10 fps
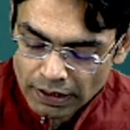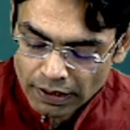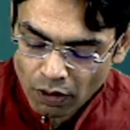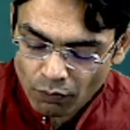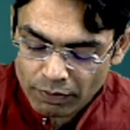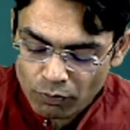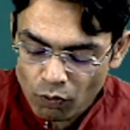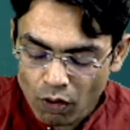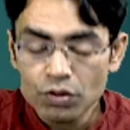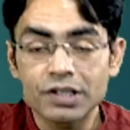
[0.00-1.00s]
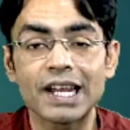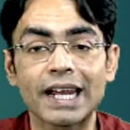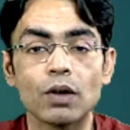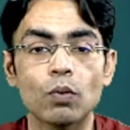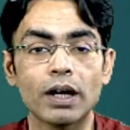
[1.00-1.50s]
Now we move on to the
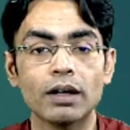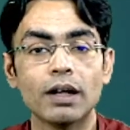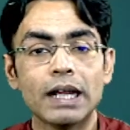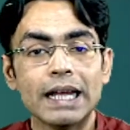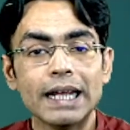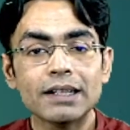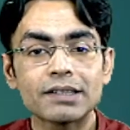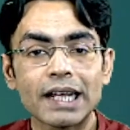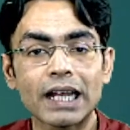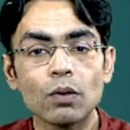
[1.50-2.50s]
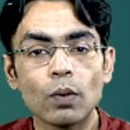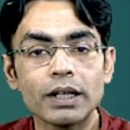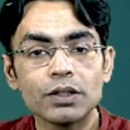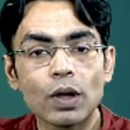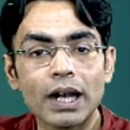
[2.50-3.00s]
second one. In the second
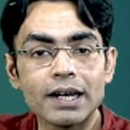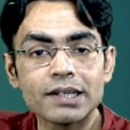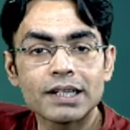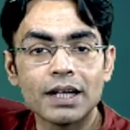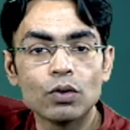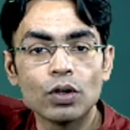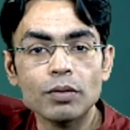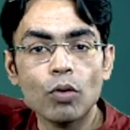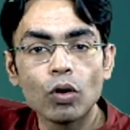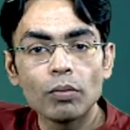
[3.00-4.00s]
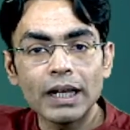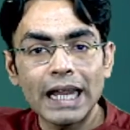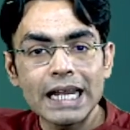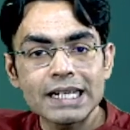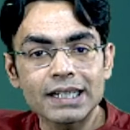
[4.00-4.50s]
one, you can understand, hemoglobin
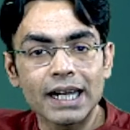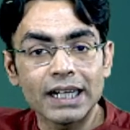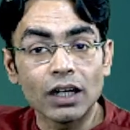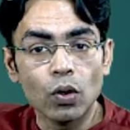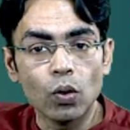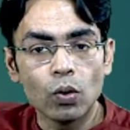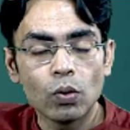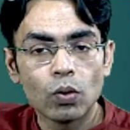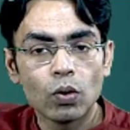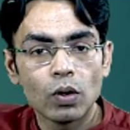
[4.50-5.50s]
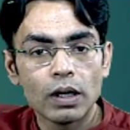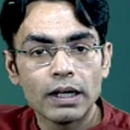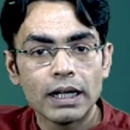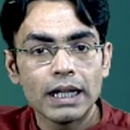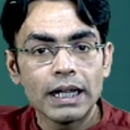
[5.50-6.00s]
A is getting low.
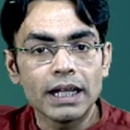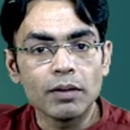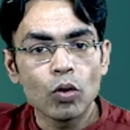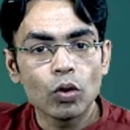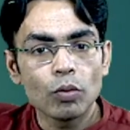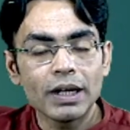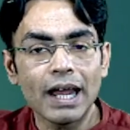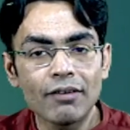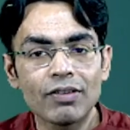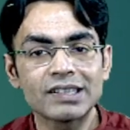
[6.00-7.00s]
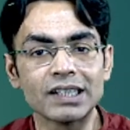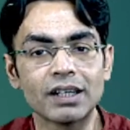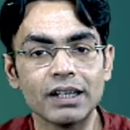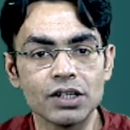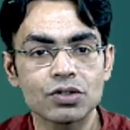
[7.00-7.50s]
Hemoglobin F has
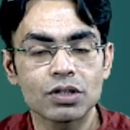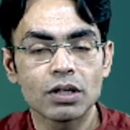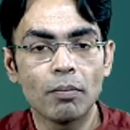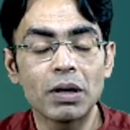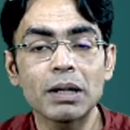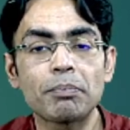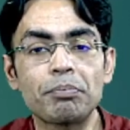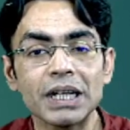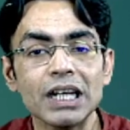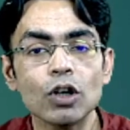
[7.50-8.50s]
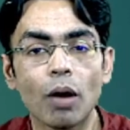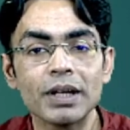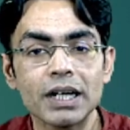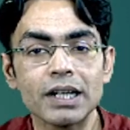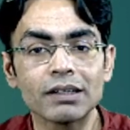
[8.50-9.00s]
increased, but a
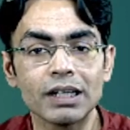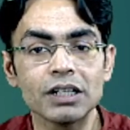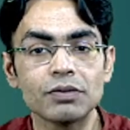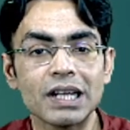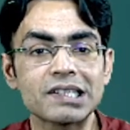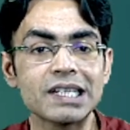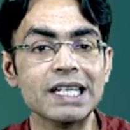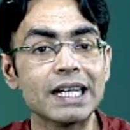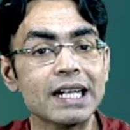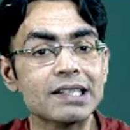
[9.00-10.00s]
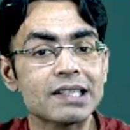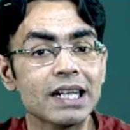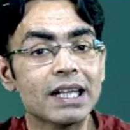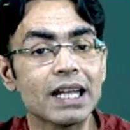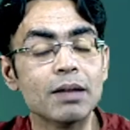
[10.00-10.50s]
predominant increase we are seeing is in
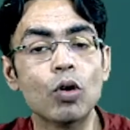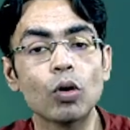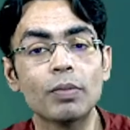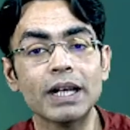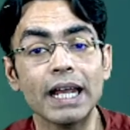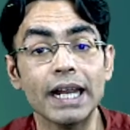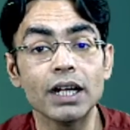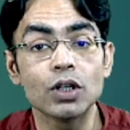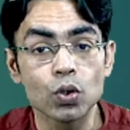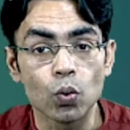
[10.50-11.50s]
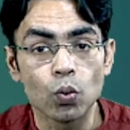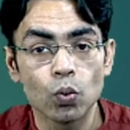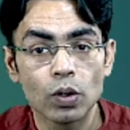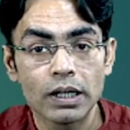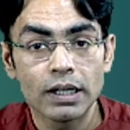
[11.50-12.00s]
the hemoglobin A2.
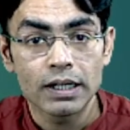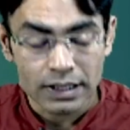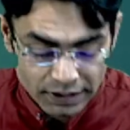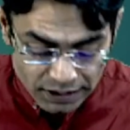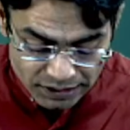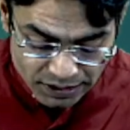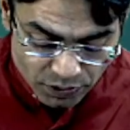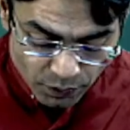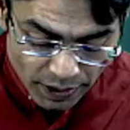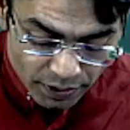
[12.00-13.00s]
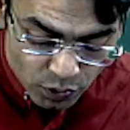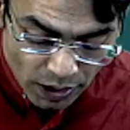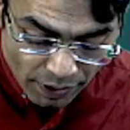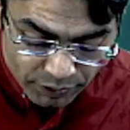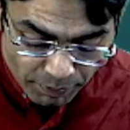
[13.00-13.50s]
This is where you
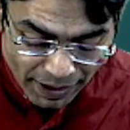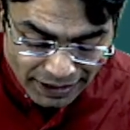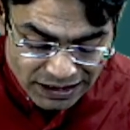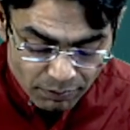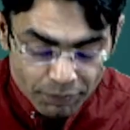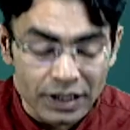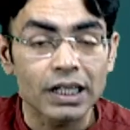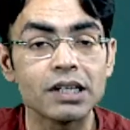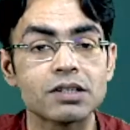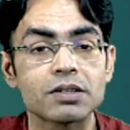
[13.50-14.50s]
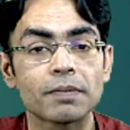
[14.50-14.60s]
have the maximum increase.